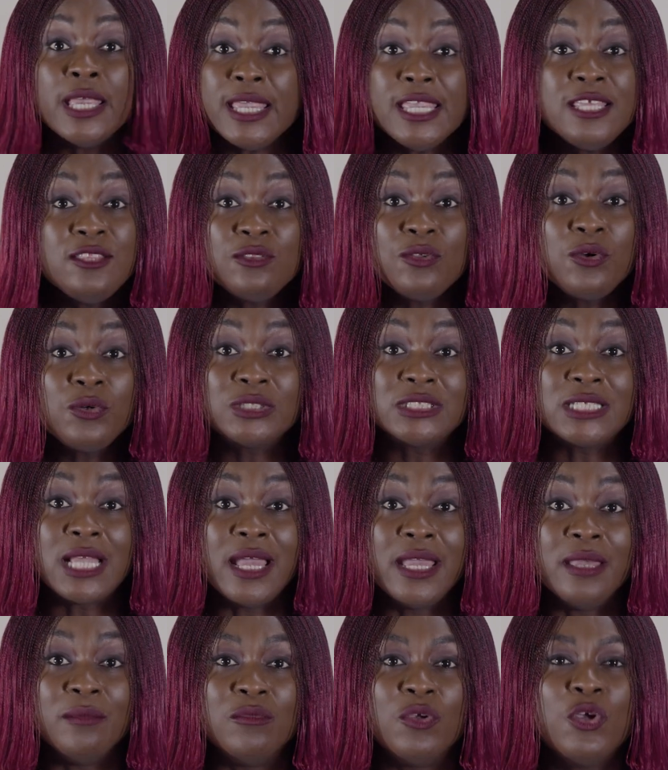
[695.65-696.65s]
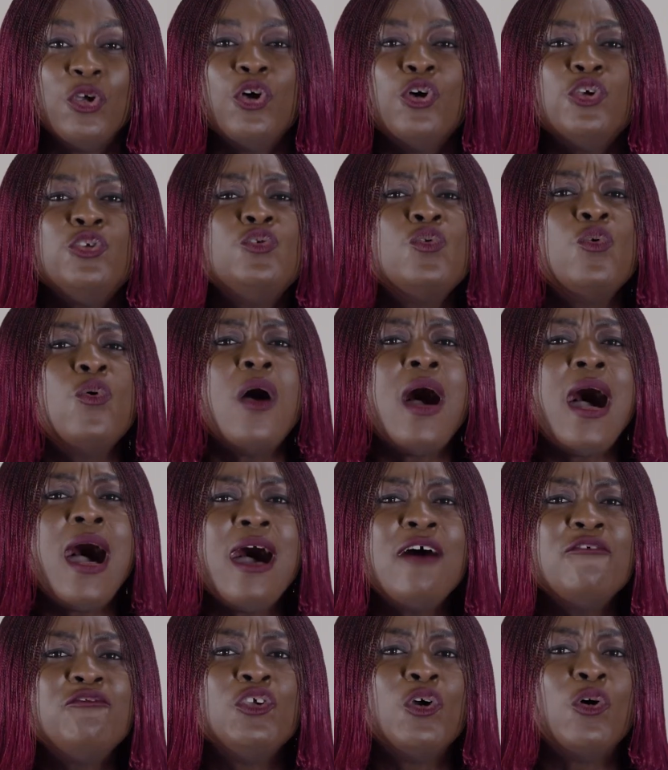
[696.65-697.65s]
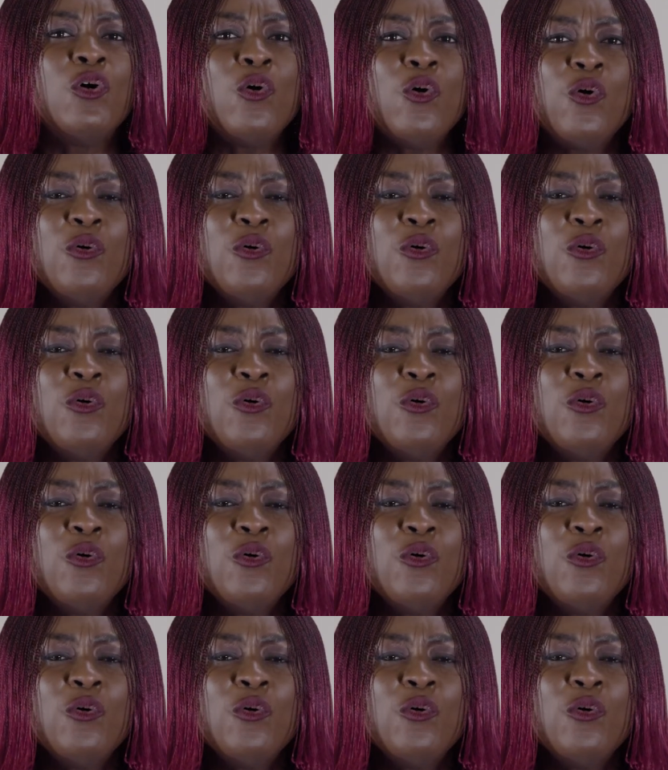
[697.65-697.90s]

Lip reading: In no time, you will have your